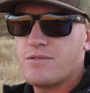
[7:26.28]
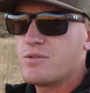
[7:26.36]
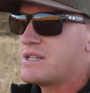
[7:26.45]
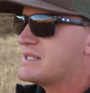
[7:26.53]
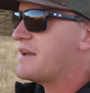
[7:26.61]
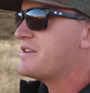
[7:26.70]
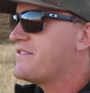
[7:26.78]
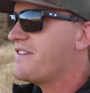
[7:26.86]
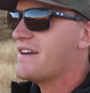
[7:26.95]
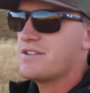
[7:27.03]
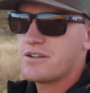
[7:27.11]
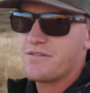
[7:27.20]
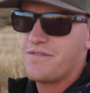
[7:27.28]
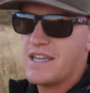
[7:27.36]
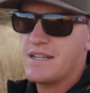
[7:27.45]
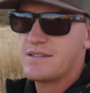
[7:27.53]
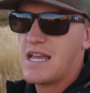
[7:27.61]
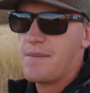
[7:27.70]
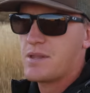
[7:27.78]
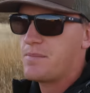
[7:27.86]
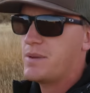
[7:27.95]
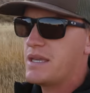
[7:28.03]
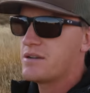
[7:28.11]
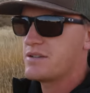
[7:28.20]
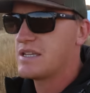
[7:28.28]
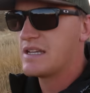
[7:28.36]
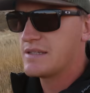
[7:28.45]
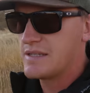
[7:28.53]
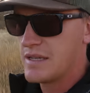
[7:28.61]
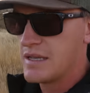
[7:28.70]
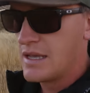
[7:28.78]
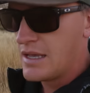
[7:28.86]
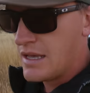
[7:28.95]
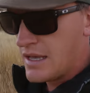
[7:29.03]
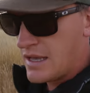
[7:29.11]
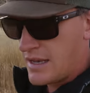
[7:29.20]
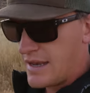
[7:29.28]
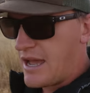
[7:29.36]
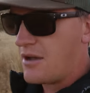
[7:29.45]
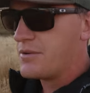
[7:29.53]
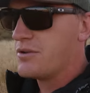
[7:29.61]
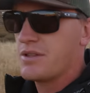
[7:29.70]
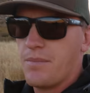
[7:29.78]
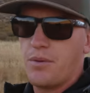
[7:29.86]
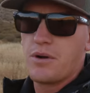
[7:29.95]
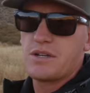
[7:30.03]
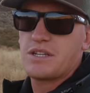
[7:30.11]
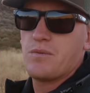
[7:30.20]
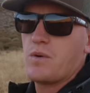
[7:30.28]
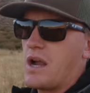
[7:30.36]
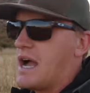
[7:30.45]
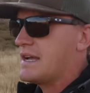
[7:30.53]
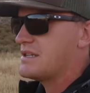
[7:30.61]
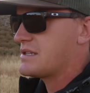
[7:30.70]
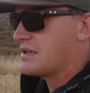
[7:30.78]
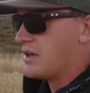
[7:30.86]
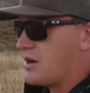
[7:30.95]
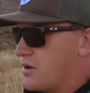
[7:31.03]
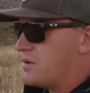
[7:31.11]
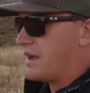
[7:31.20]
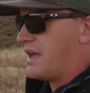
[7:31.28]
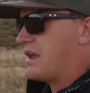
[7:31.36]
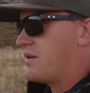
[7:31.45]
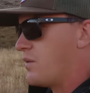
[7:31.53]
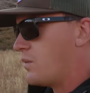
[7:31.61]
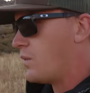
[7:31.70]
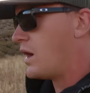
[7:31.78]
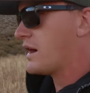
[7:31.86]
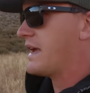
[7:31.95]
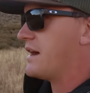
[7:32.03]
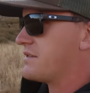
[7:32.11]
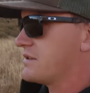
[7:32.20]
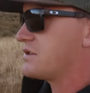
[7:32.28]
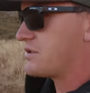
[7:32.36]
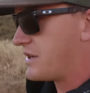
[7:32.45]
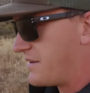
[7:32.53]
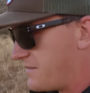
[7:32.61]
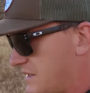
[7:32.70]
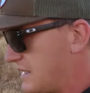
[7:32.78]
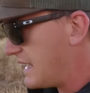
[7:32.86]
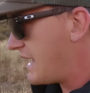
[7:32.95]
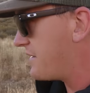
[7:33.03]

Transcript: We're at 7,500 feet, top of the Petersen's. Now I'm doing the portion where I just go and walk out the strip, see